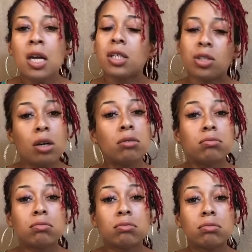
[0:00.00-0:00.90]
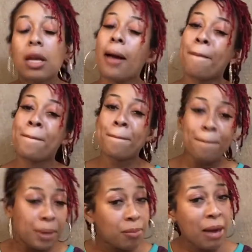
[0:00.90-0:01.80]
So,
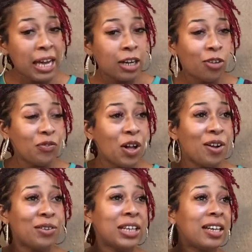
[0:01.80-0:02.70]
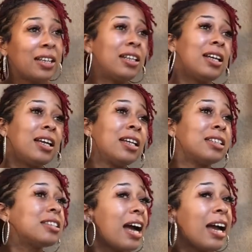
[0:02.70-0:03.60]
put my earphone in
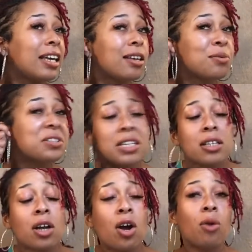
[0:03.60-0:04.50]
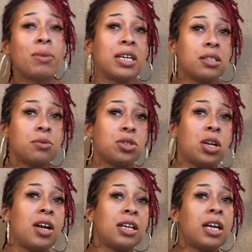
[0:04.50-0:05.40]
the side he was sitting on because it was
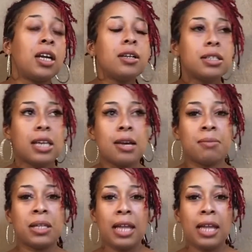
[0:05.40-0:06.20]
starting to irritate me.